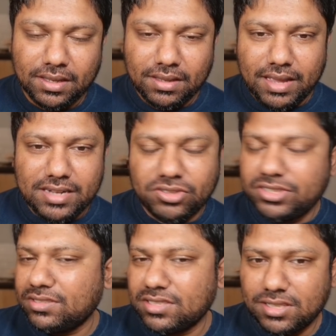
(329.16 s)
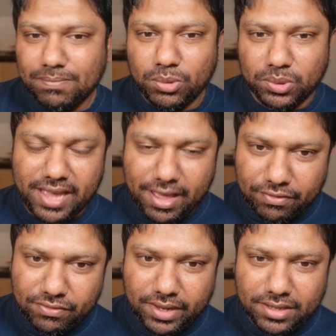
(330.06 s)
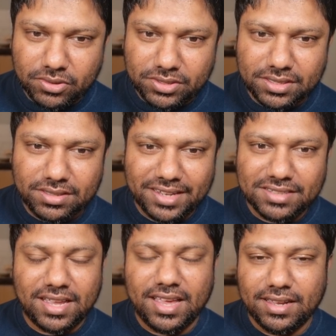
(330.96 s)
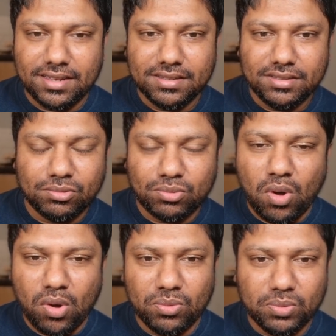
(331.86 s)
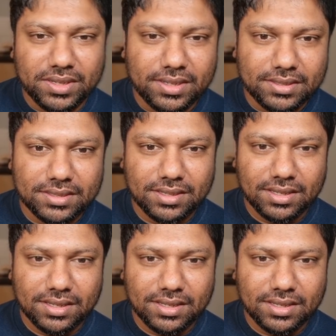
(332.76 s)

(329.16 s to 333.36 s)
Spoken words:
It's not just a simple gaffe. It's not just like saying the wrong word.